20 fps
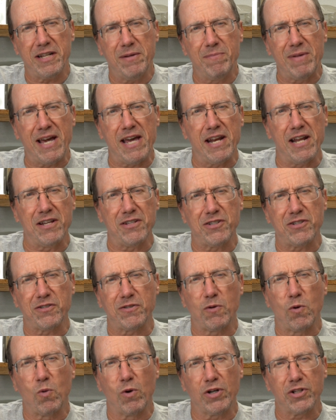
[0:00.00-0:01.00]

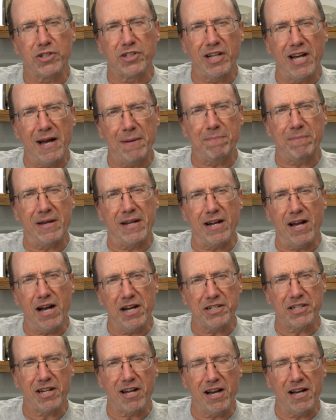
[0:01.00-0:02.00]
Emanis workshop at
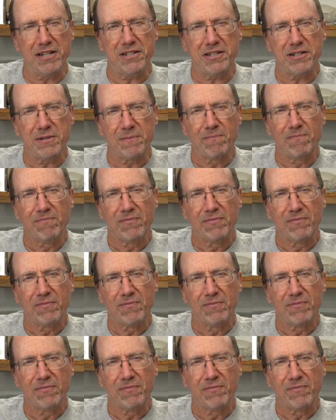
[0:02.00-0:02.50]
Oshkosh